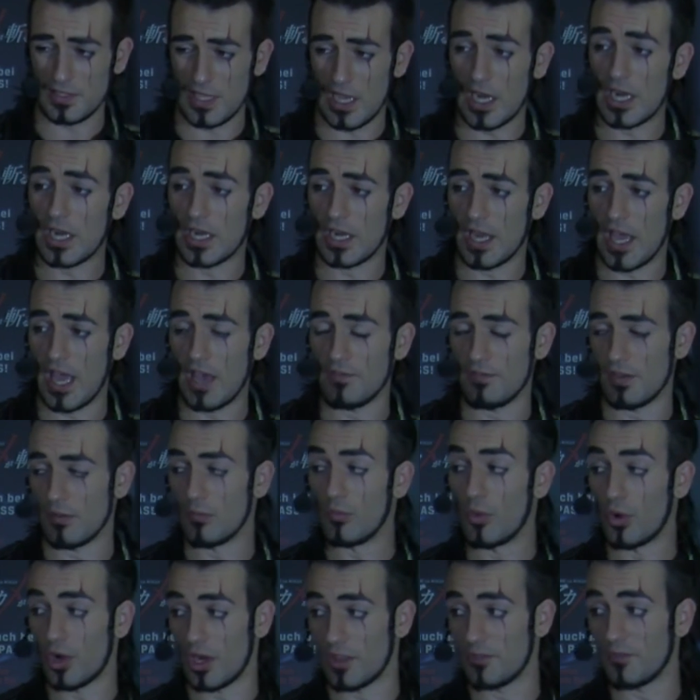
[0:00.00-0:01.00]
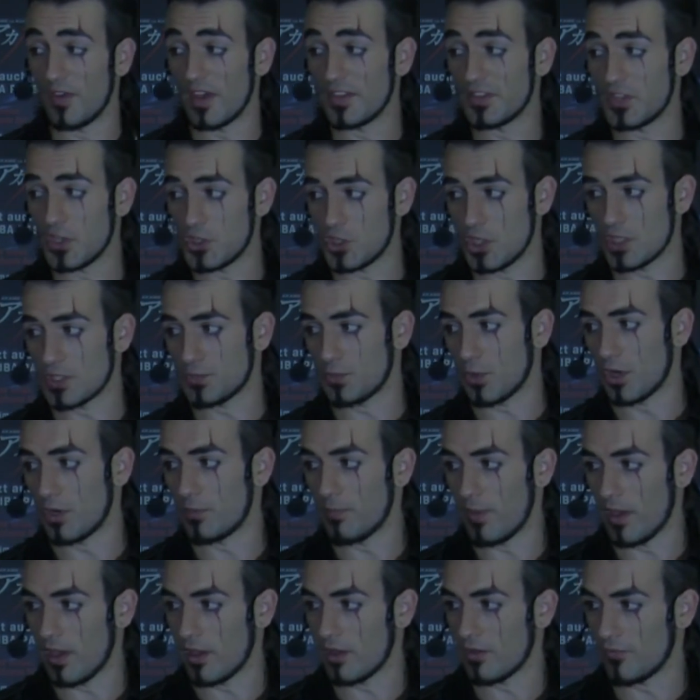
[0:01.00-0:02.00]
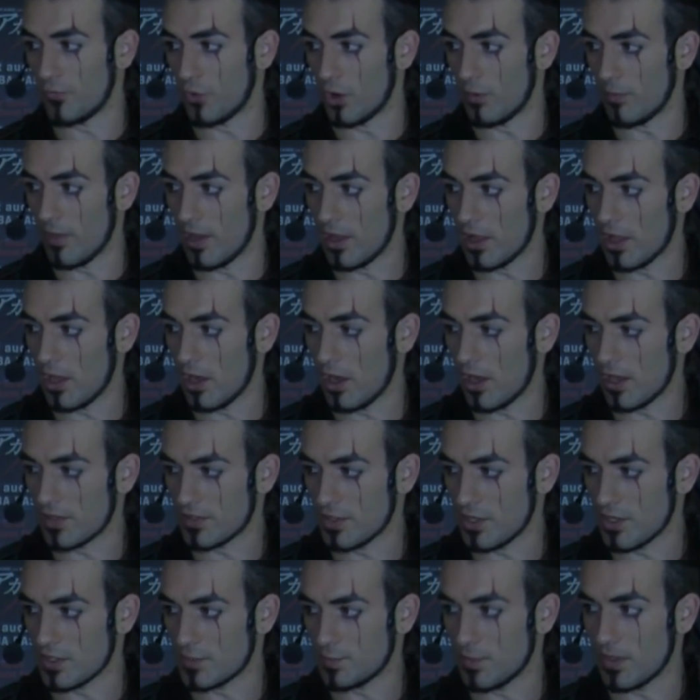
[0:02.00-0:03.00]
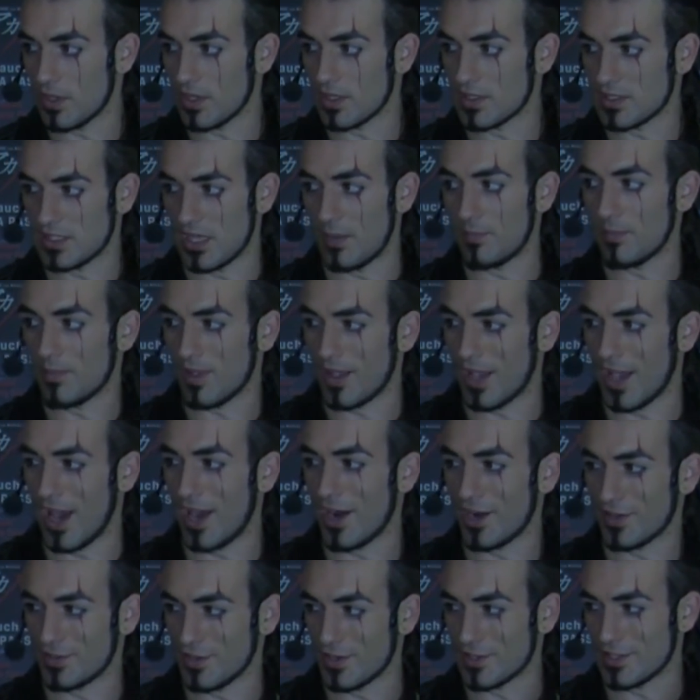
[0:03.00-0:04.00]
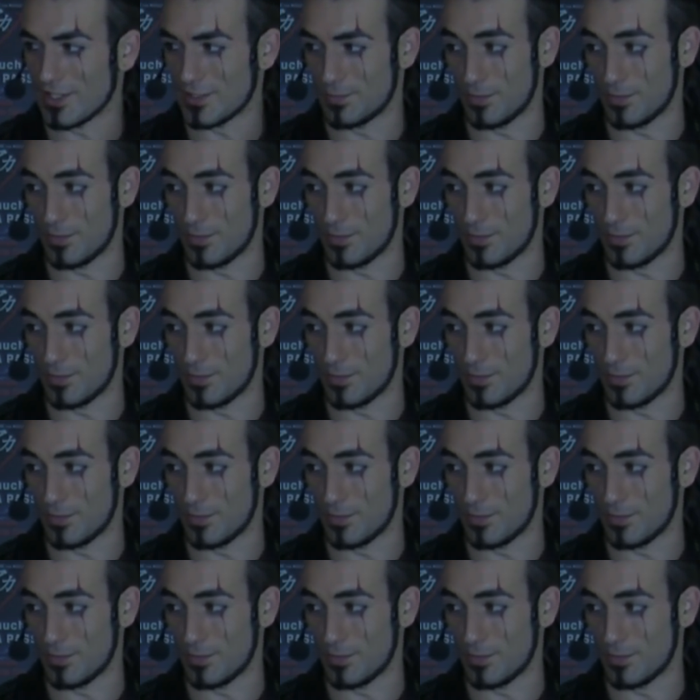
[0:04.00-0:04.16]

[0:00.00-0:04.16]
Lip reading: are having more advantages for male characters because some characters,